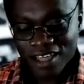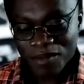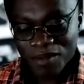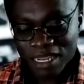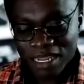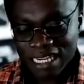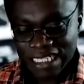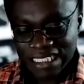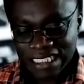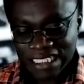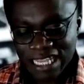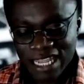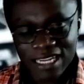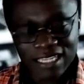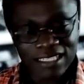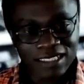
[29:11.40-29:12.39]

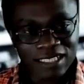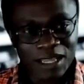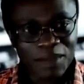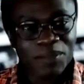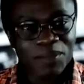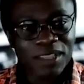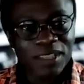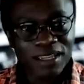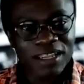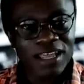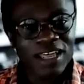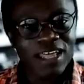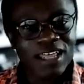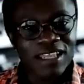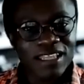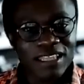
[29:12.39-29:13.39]
understanding something,
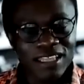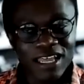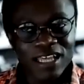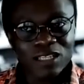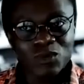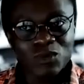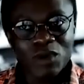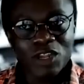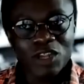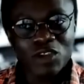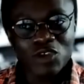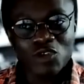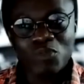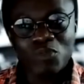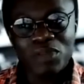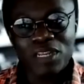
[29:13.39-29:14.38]
that's when
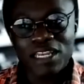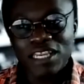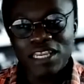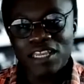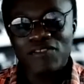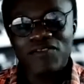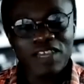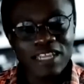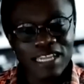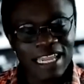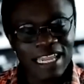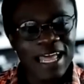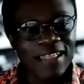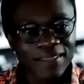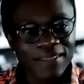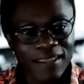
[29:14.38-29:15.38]
you believe in
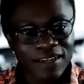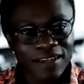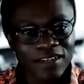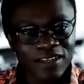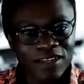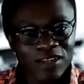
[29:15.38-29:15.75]
that thing.